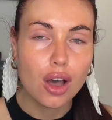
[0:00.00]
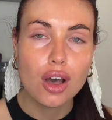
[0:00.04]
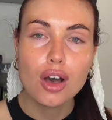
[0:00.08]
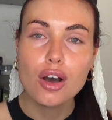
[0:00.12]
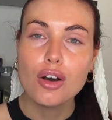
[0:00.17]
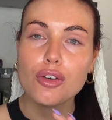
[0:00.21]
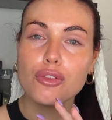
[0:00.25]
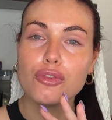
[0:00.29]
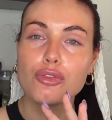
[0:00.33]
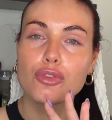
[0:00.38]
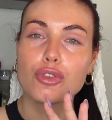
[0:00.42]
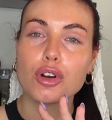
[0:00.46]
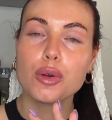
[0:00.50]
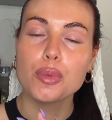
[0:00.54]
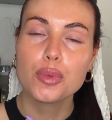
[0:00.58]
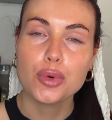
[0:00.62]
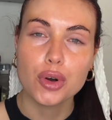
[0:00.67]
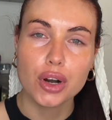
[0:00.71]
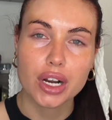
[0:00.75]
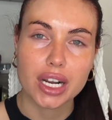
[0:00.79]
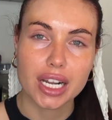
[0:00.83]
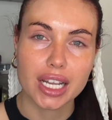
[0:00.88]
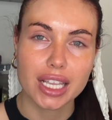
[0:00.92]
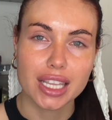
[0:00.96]
for a
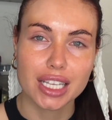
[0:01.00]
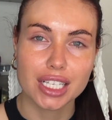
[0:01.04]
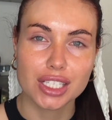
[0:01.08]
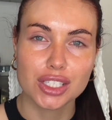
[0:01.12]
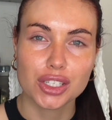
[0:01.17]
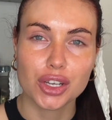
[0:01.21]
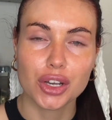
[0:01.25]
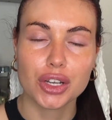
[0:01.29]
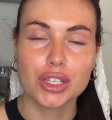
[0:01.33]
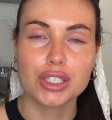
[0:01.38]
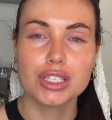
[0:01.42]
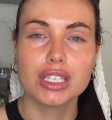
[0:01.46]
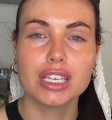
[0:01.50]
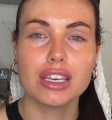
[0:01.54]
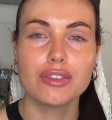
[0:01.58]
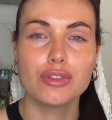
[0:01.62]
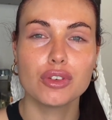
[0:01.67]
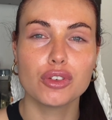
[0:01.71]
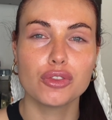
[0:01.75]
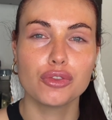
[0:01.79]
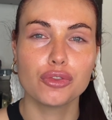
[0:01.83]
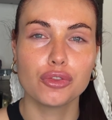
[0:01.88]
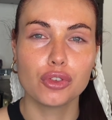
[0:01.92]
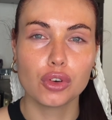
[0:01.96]
product that's going to give you
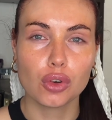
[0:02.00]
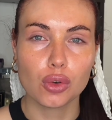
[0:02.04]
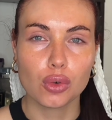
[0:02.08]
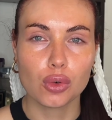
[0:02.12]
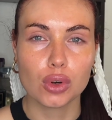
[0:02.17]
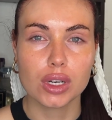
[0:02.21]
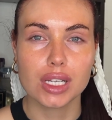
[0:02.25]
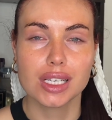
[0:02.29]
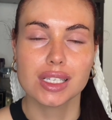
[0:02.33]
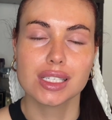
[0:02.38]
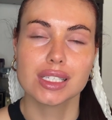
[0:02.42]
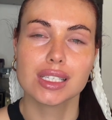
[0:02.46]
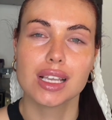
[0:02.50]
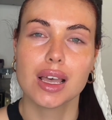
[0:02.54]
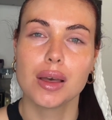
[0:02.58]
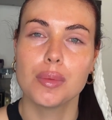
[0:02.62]
flawless,